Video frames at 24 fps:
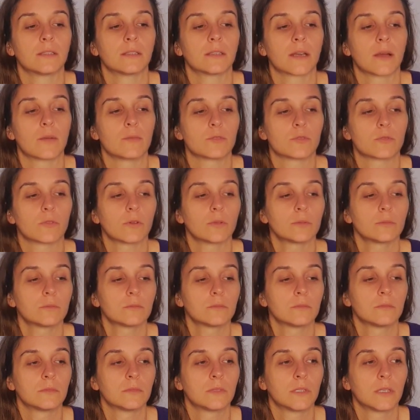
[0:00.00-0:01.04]
comes from,
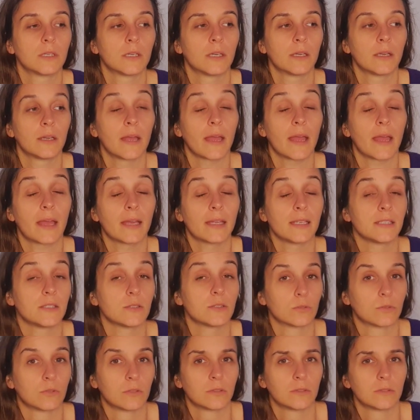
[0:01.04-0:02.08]
and
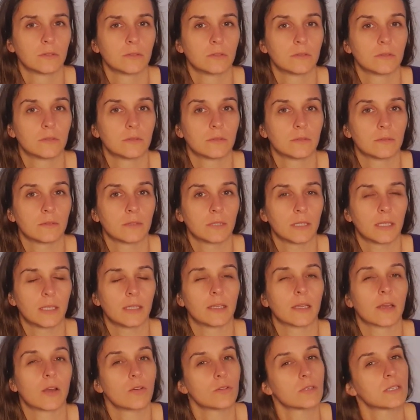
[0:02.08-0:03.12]
or
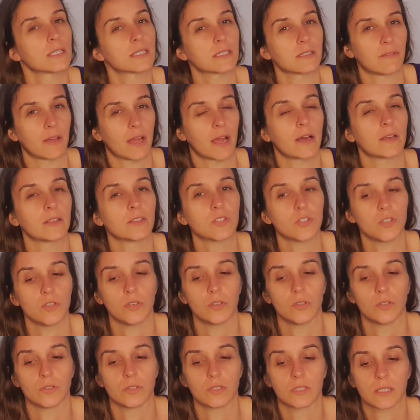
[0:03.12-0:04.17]
in the context of how it's
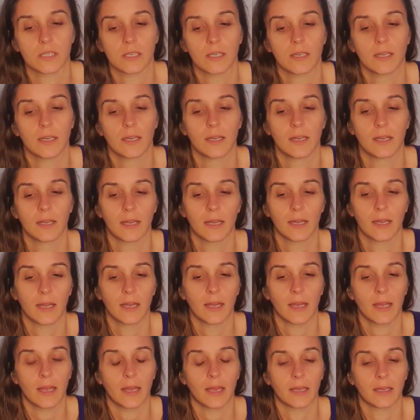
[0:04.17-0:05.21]
used.
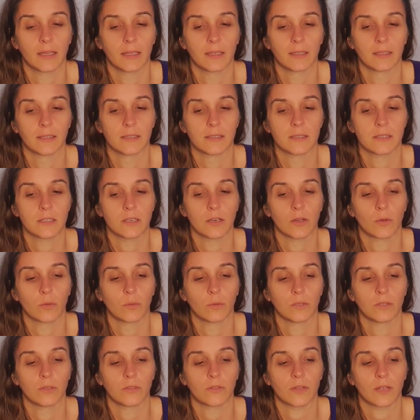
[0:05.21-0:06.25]
And, you know,
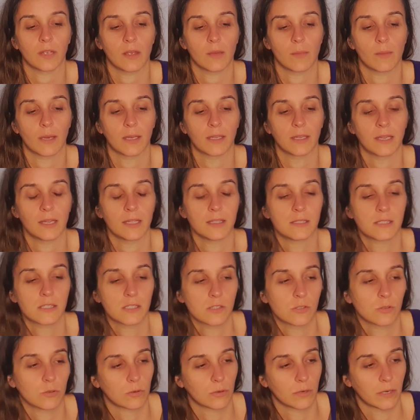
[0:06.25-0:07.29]
when you're thinking about his
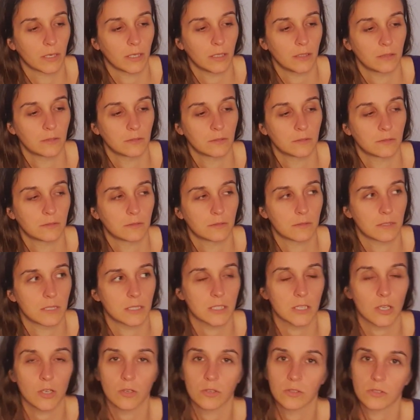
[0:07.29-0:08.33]
story,
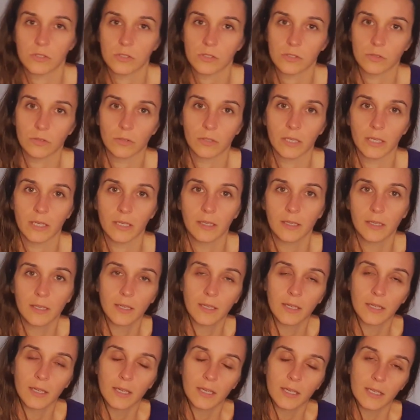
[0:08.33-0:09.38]
where's his story?
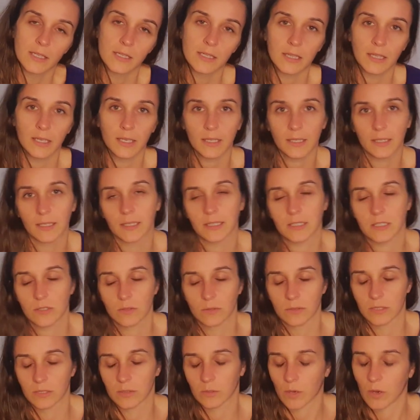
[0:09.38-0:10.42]
That can lead you
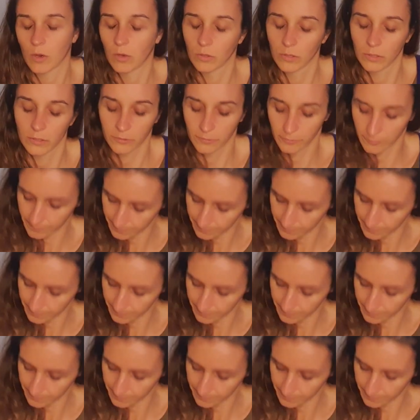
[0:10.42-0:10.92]
into a whole lot of